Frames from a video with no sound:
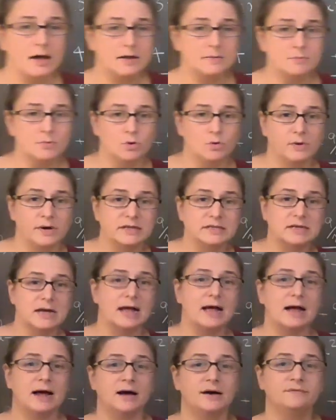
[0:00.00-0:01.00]
am going to
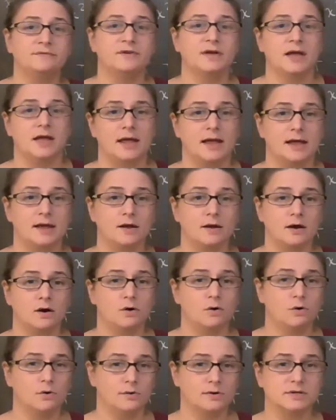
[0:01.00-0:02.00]
have a
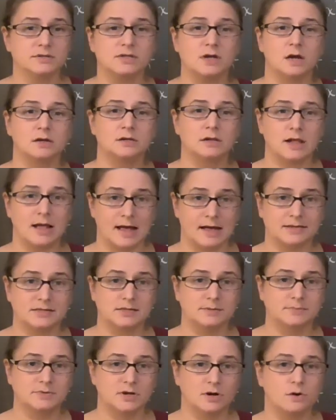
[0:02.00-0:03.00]
horizontal
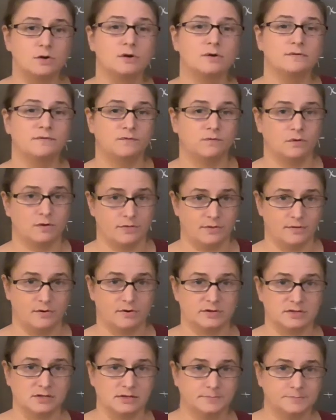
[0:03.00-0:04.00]
asymptote of
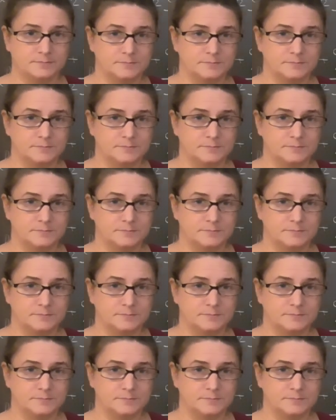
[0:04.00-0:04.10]
4/3.